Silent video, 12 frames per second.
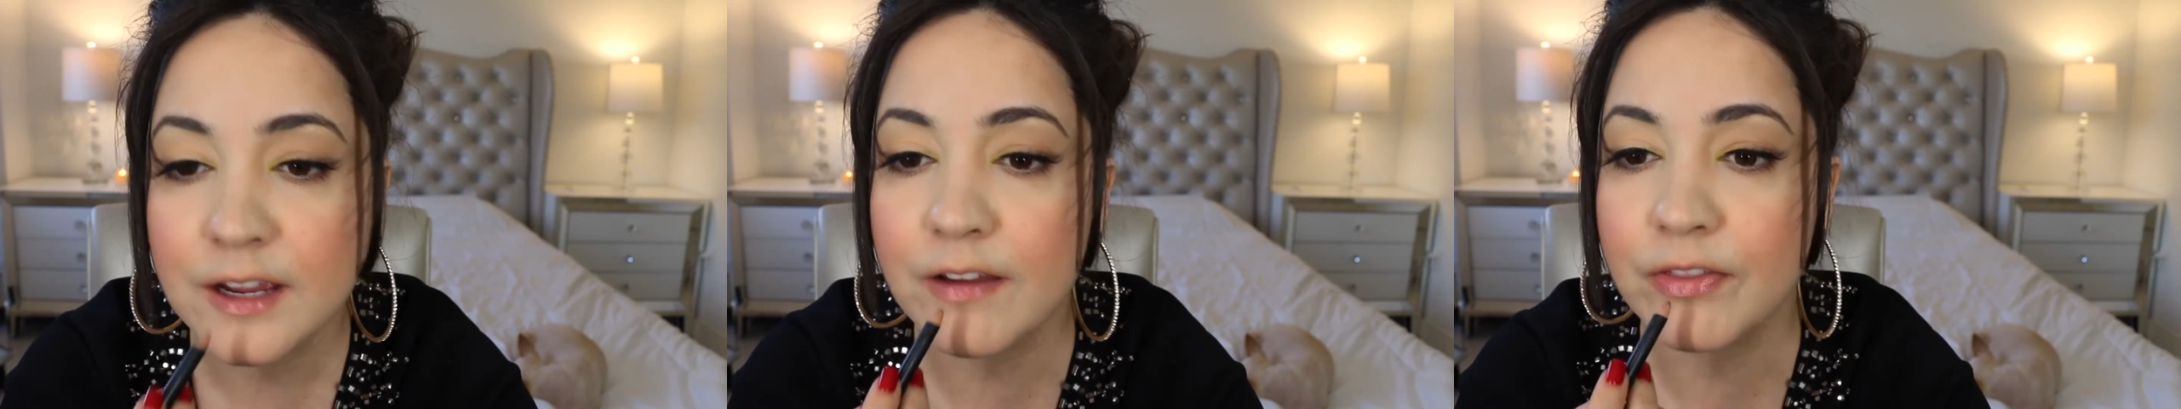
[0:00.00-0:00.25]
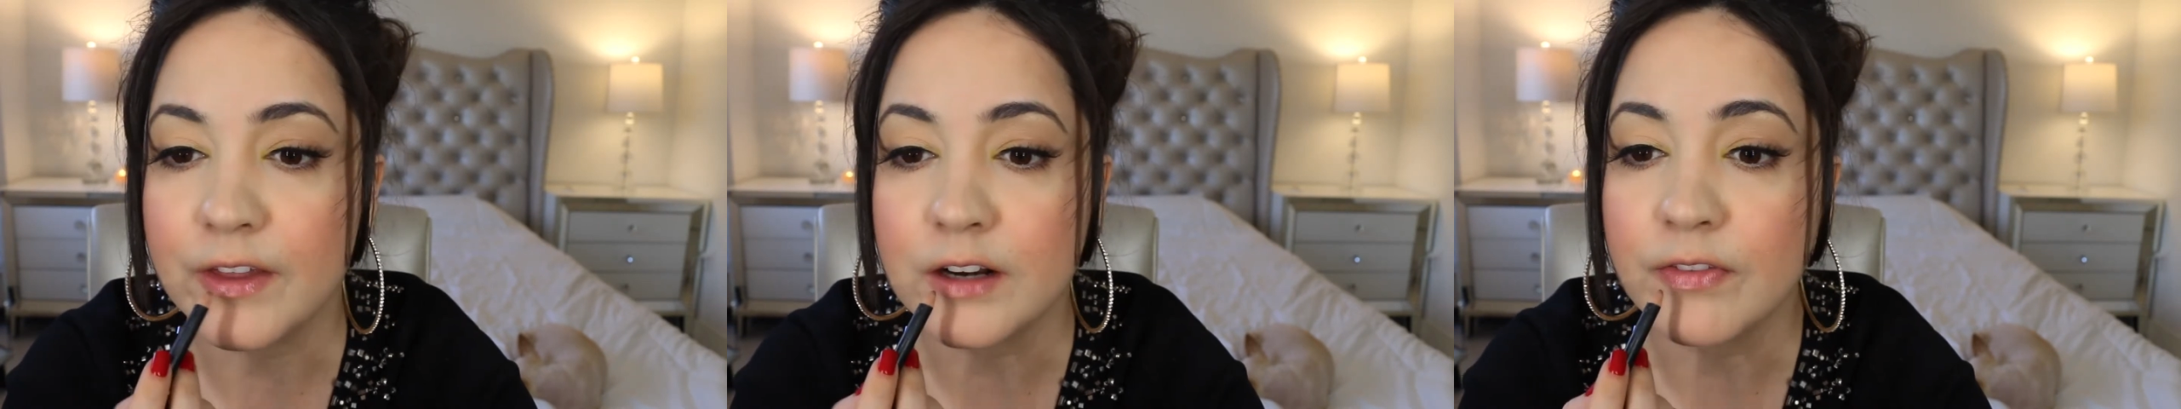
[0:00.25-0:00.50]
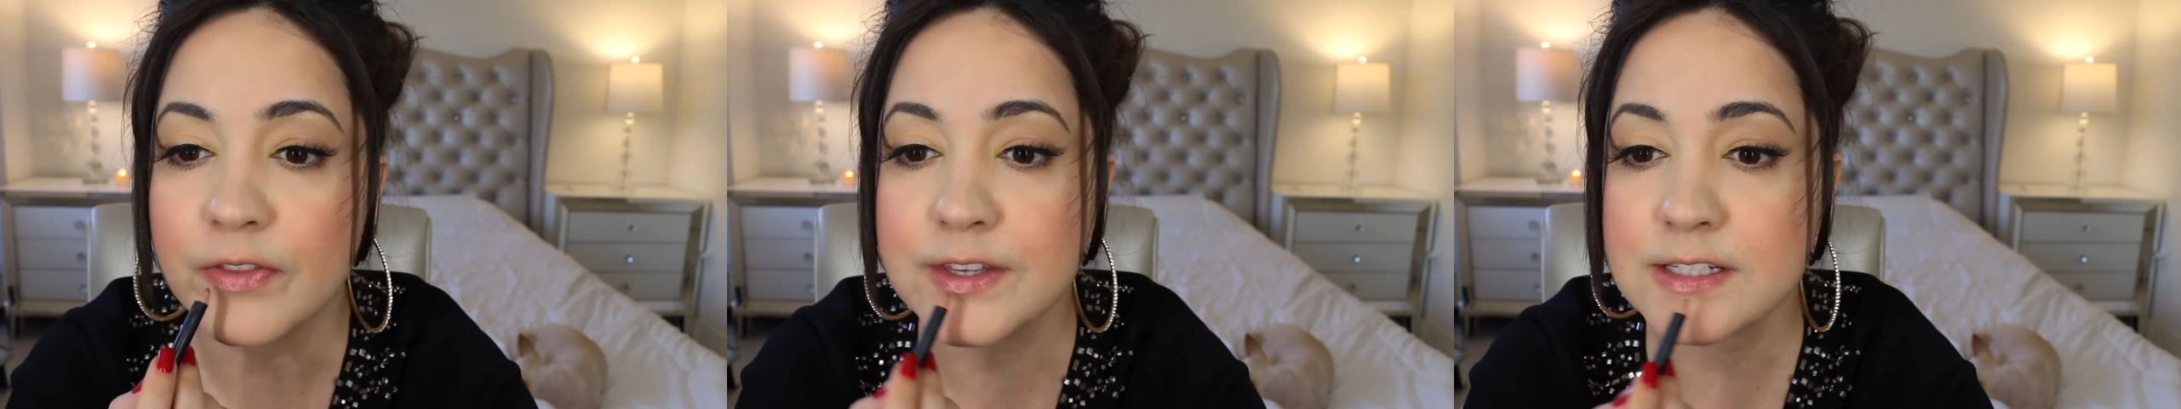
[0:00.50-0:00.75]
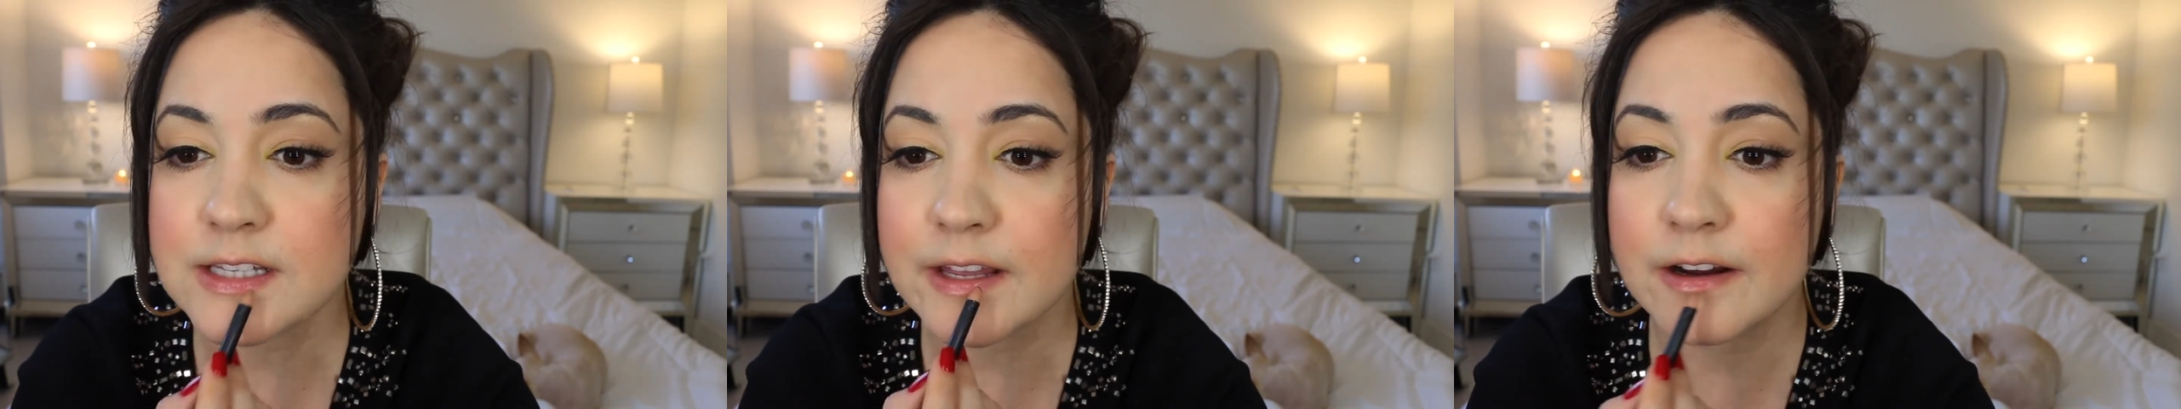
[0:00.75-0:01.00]
And then on
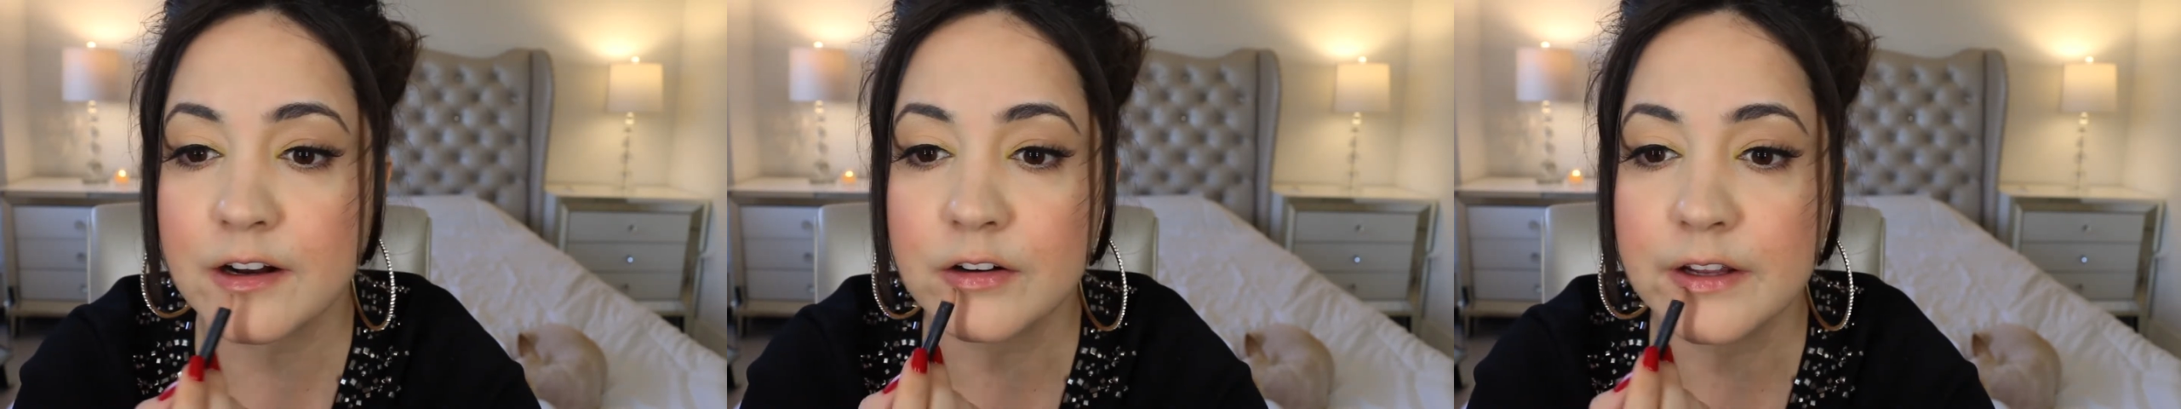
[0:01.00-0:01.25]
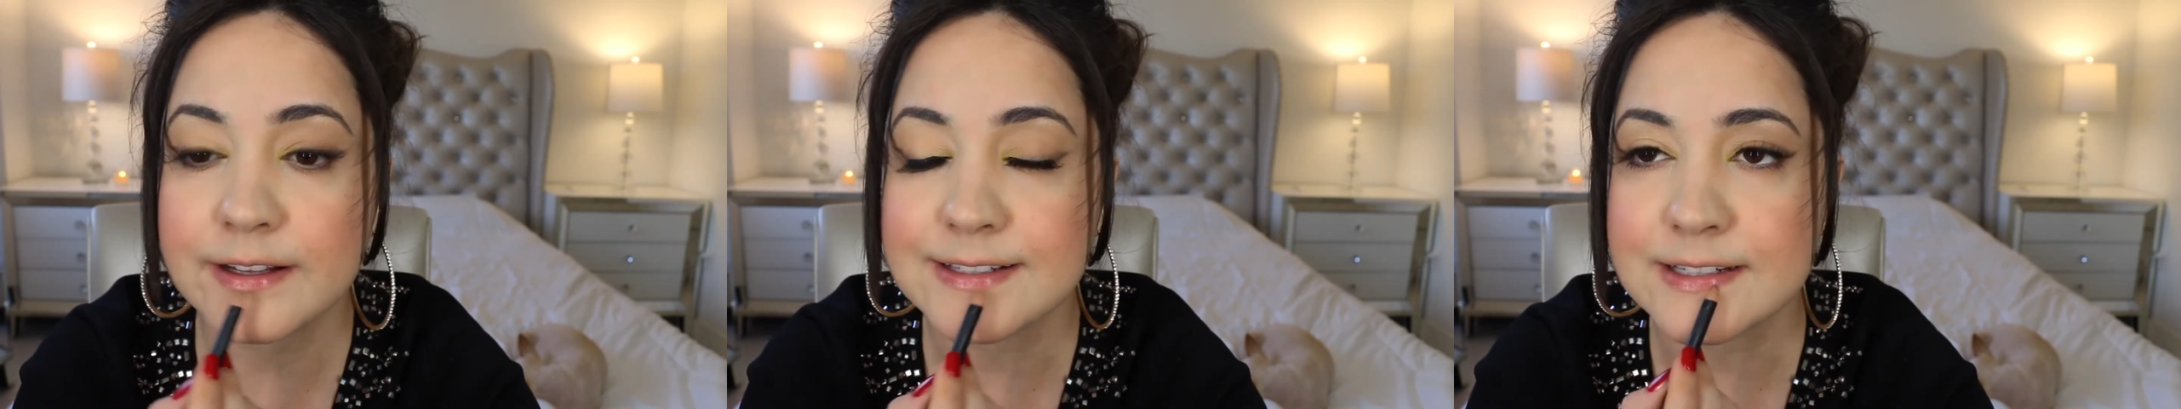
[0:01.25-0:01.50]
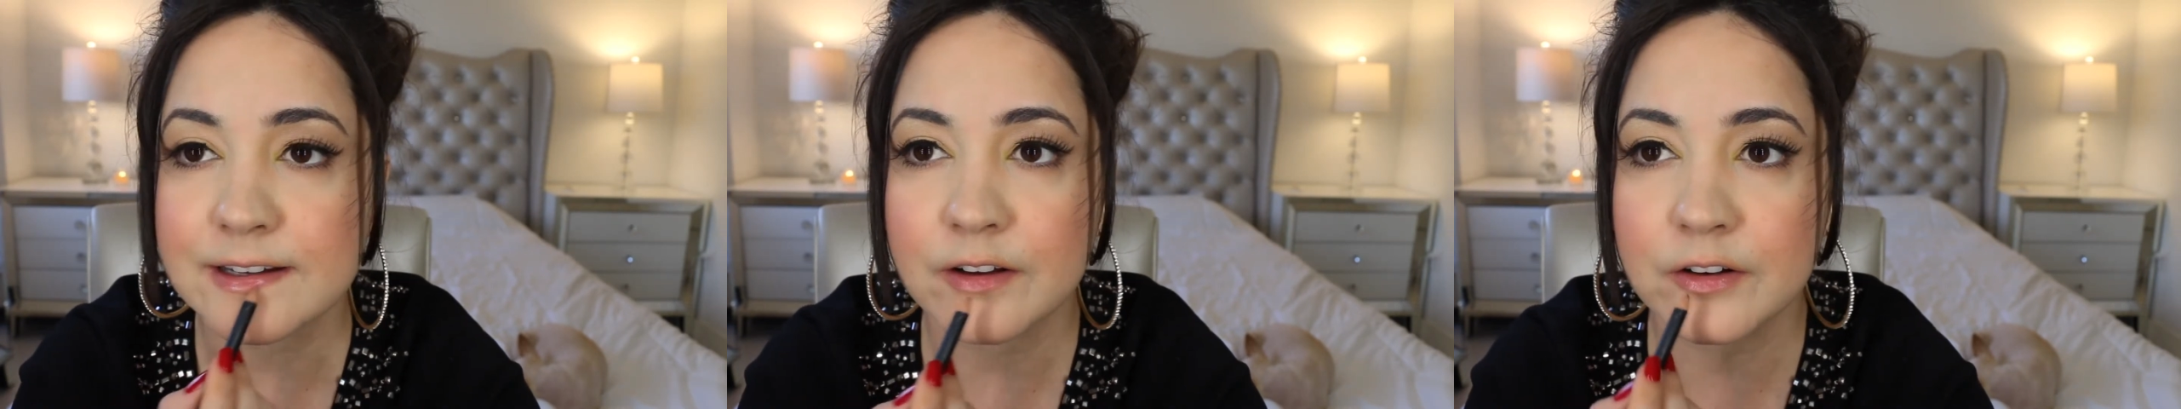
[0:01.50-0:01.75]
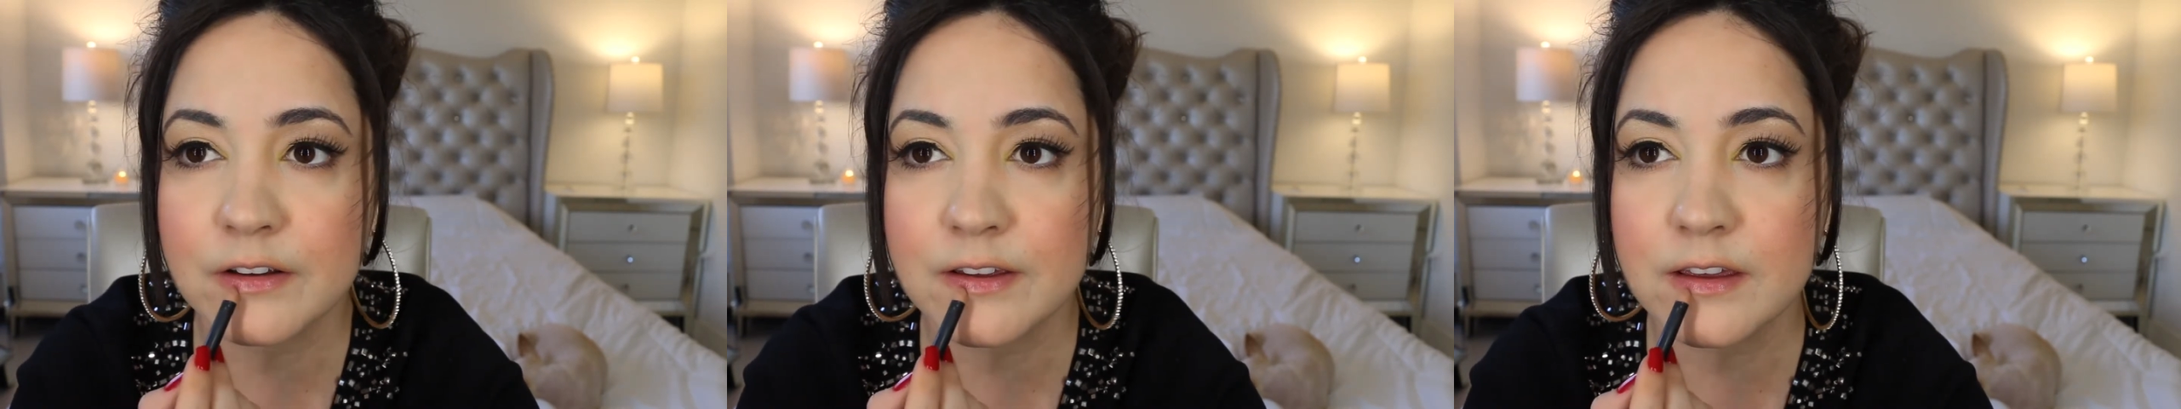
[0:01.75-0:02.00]
this area
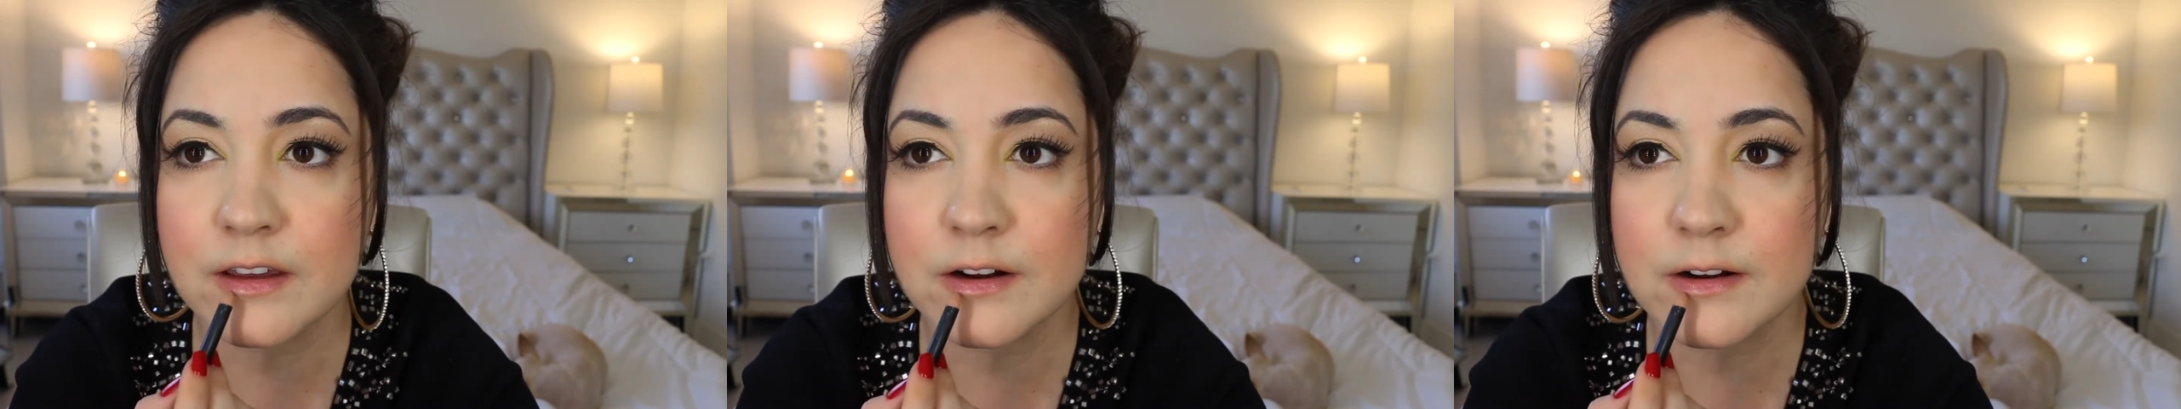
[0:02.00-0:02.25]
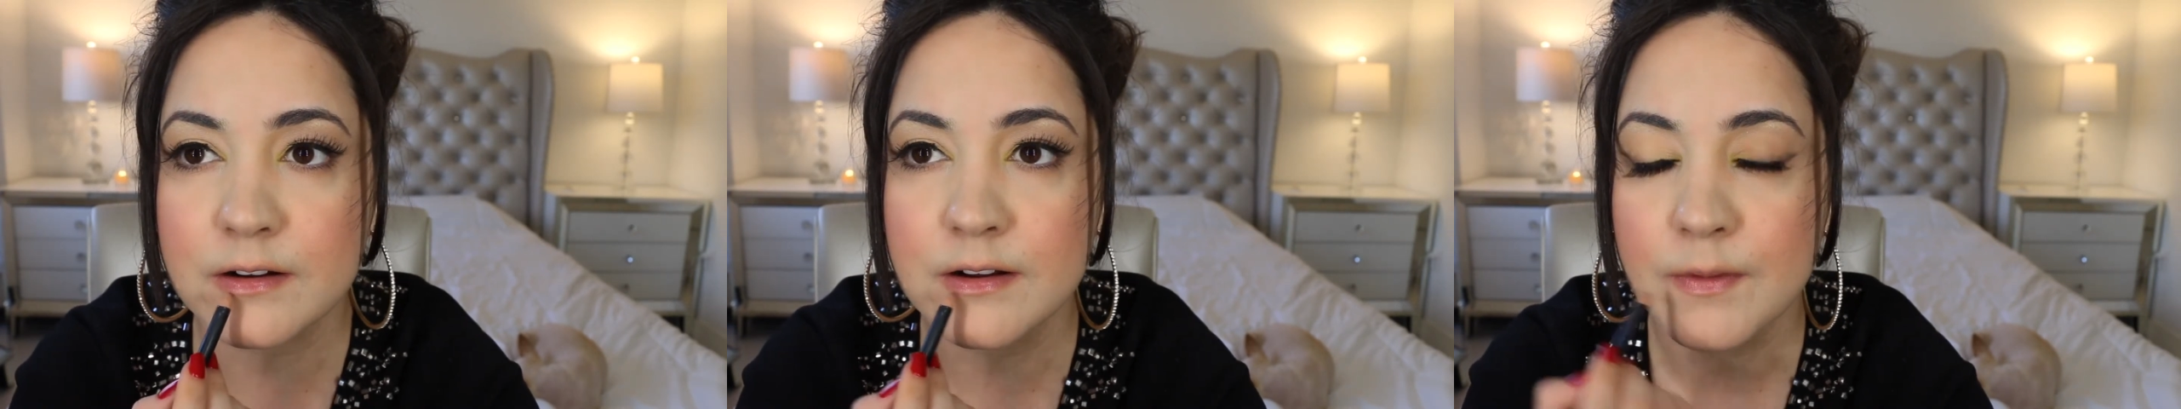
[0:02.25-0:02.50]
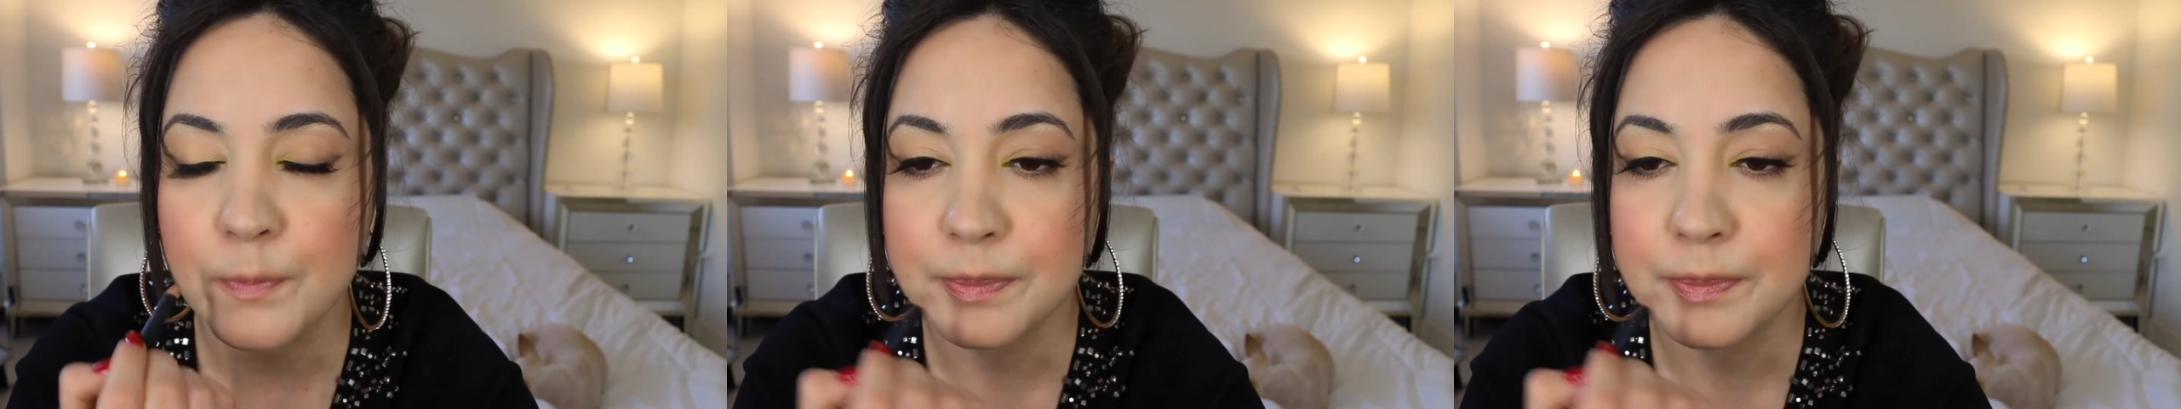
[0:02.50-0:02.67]
down here,